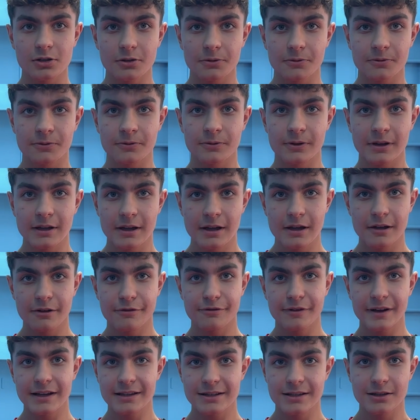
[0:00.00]
of
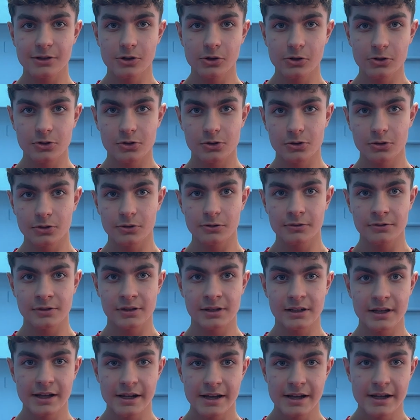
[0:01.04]
fast, long serves,